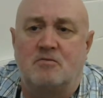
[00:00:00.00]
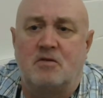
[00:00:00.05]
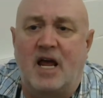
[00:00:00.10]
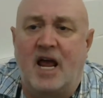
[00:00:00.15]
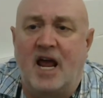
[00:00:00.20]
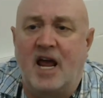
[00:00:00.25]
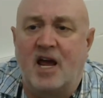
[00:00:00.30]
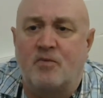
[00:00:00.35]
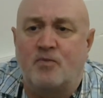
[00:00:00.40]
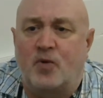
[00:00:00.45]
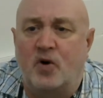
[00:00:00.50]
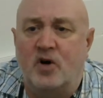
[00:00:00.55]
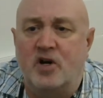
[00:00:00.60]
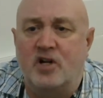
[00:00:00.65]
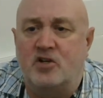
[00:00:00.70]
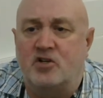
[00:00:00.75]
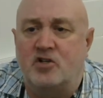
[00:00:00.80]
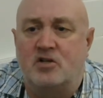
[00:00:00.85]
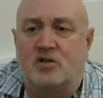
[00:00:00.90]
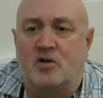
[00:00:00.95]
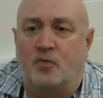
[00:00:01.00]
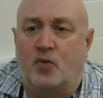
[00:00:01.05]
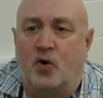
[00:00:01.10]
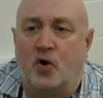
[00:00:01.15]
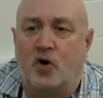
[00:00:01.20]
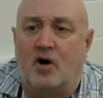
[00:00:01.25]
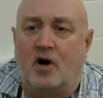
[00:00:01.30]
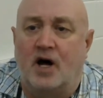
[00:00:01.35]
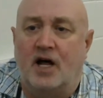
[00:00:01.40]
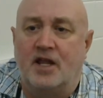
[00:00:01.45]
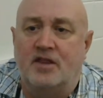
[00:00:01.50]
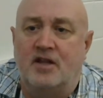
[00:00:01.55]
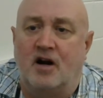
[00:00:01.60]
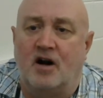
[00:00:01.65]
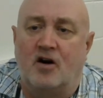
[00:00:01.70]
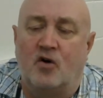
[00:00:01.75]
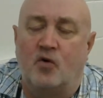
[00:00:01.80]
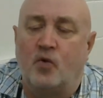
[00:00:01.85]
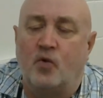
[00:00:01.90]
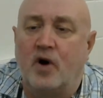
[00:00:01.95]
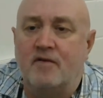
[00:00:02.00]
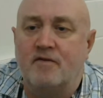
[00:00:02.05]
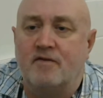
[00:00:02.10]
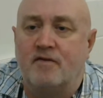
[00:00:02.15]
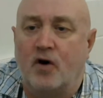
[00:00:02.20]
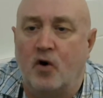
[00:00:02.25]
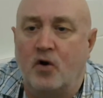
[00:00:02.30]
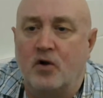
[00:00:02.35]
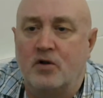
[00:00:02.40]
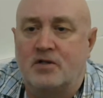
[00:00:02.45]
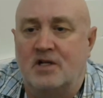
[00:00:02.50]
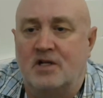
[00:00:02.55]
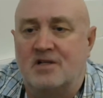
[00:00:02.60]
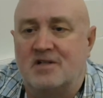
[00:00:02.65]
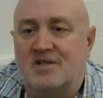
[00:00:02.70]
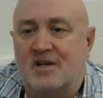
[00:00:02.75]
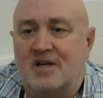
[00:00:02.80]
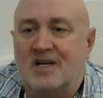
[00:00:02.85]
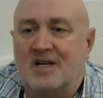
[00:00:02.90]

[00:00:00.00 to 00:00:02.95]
amperage to put on there or what voltage?